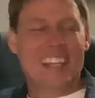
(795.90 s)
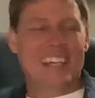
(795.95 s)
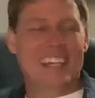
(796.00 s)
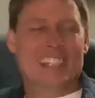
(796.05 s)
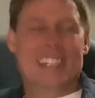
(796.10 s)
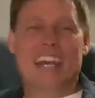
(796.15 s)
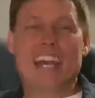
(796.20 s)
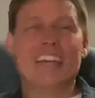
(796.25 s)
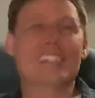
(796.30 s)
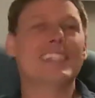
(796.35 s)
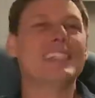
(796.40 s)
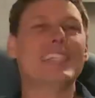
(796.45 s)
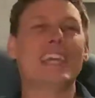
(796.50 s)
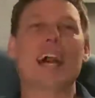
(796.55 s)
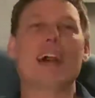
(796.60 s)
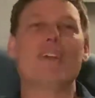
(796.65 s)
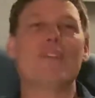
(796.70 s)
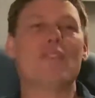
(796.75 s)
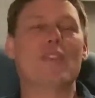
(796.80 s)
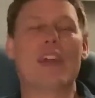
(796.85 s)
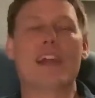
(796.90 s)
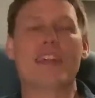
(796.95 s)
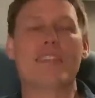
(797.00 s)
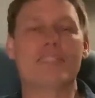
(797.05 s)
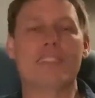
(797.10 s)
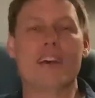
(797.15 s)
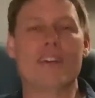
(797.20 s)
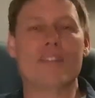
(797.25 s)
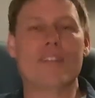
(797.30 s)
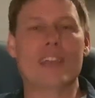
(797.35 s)
Now's the time for our
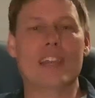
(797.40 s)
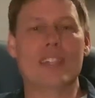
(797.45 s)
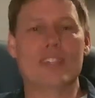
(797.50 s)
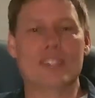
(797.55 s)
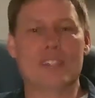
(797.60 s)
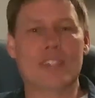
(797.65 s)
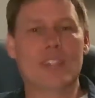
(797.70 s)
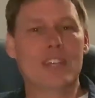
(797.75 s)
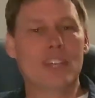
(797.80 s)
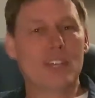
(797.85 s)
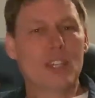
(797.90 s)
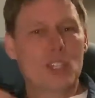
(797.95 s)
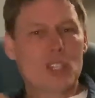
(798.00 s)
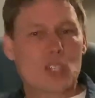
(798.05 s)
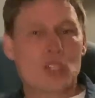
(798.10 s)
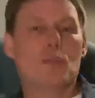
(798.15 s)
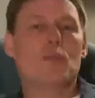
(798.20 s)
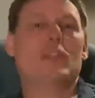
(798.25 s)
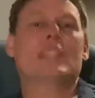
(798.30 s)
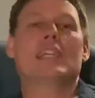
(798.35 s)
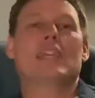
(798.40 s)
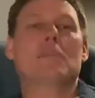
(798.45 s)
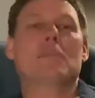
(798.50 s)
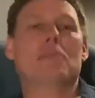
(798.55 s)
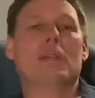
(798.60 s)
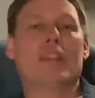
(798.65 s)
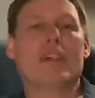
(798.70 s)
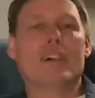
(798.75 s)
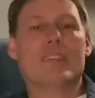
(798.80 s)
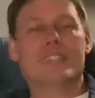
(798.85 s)
salvation to redeem
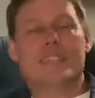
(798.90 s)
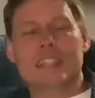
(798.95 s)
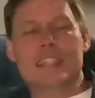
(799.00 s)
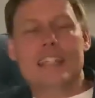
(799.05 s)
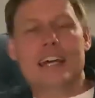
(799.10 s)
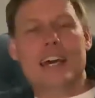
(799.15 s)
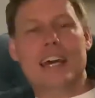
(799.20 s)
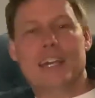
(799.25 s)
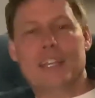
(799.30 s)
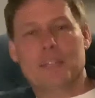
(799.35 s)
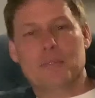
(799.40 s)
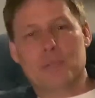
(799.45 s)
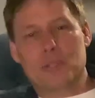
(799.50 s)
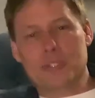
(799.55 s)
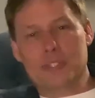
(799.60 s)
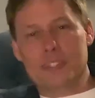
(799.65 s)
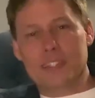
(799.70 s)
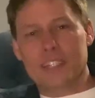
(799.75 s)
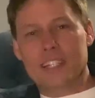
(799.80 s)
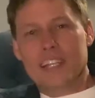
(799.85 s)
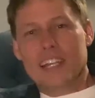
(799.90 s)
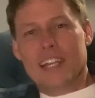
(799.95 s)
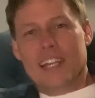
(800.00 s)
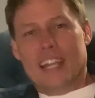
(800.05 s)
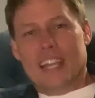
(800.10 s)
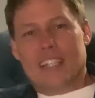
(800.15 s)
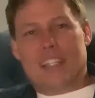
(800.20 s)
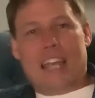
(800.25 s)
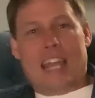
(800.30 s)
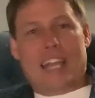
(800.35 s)
a lost and dying world.
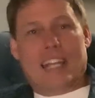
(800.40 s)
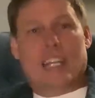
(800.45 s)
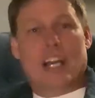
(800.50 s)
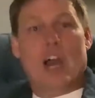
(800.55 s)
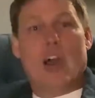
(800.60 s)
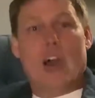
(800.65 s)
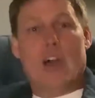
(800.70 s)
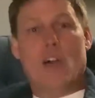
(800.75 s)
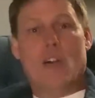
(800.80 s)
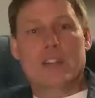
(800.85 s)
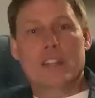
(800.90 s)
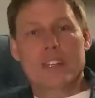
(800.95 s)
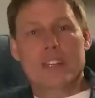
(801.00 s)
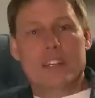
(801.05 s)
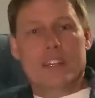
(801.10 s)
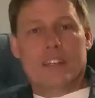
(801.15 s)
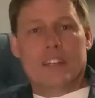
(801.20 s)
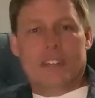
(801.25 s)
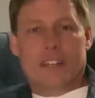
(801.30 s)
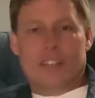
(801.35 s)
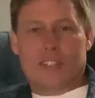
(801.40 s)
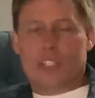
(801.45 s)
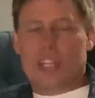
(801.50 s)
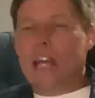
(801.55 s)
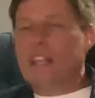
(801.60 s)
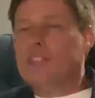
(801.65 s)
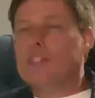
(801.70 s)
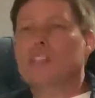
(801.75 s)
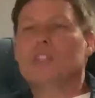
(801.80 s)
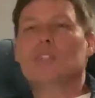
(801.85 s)
And that call,
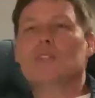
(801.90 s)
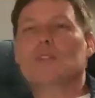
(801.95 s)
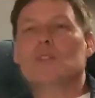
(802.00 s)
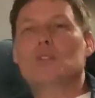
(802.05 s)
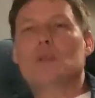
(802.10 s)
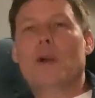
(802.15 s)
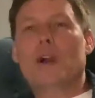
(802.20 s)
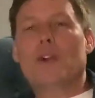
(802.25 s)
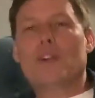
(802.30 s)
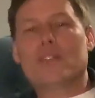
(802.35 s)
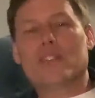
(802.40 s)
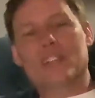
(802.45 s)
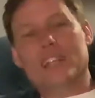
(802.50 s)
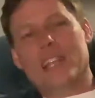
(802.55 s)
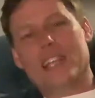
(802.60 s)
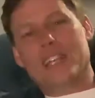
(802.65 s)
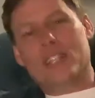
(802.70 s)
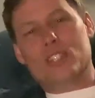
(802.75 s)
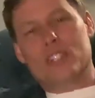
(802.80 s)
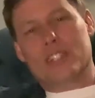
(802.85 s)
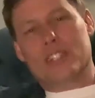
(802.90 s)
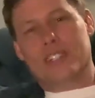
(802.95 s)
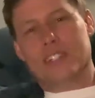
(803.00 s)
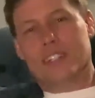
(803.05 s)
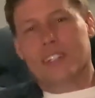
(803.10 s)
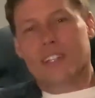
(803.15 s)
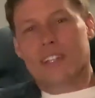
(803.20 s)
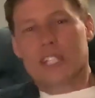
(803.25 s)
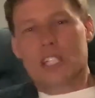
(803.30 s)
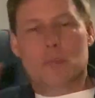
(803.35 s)
shout the news to all creation.
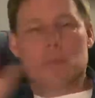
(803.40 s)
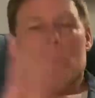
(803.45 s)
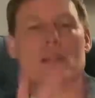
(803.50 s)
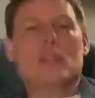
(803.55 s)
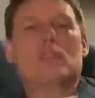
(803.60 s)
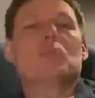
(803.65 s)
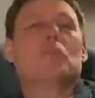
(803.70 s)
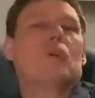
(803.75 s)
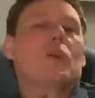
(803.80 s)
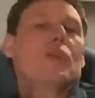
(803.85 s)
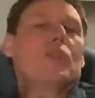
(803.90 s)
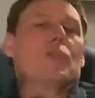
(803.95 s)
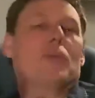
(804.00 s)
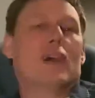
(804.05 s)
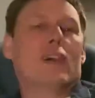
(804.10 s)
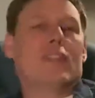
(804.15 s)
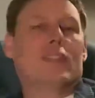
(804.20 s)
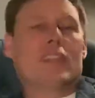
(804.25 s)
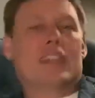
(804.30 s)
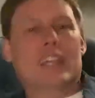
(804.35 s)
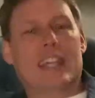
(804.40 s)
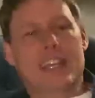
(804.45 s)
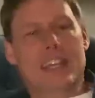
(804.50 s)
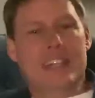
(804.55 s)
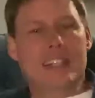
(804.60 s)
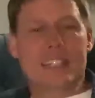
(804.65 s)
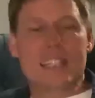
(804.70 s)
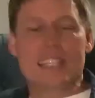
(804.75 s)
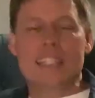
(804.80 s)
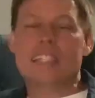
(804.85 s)
Spread the word throughout the
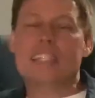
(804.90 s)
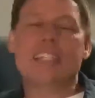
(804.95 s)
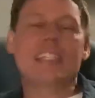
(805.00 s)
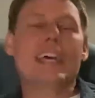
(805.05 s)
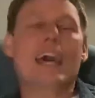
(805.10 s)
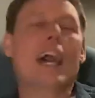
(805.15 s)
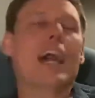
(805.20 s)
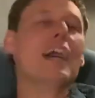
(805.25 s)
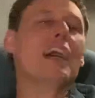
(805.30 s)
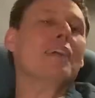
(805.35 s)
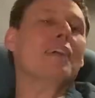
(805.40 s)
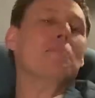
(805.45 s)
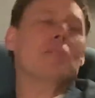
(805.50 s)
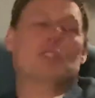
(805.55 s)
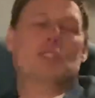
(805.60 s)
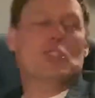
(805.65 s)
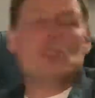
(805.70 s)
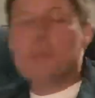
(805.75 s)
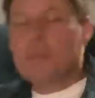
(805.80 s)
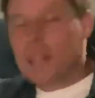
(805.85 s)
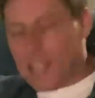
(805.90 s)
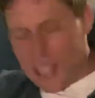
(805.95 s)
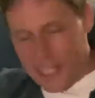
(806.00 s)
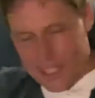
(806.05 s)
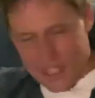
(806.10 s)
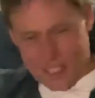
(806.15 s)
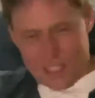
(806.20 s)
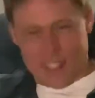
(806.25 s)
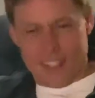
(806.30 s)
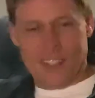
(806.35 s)
land. 'Tis the time of
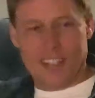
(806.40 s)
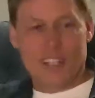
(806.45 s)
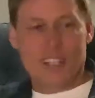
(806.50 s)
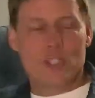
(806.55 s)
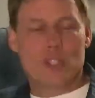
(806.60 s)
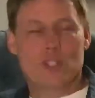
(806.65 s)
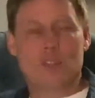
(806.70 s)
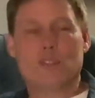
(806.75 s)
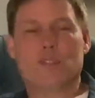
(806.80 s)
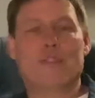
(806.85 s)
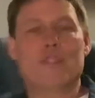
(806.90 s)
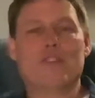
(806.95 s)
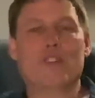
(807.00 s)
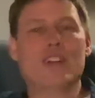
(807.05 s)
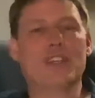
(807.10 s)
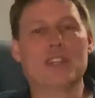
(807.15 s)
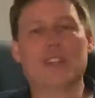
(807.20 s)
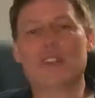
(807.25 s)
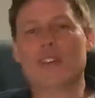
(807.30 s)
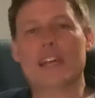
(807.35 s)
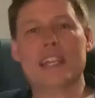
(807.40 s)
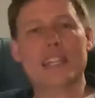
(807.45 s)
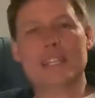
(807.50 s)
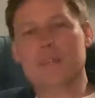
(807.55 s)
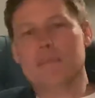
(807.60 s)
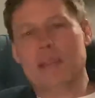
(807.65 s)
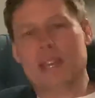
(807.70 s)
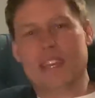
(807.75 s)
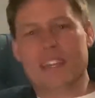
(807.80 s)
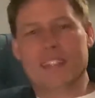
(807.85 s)
jubilation to fulfill the great
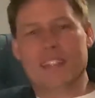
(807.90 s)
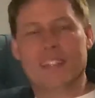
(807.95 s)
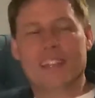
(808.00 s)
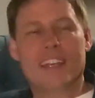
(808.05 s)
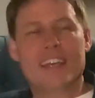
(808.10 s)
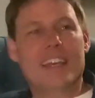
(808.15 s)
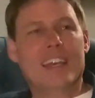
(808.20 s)
command.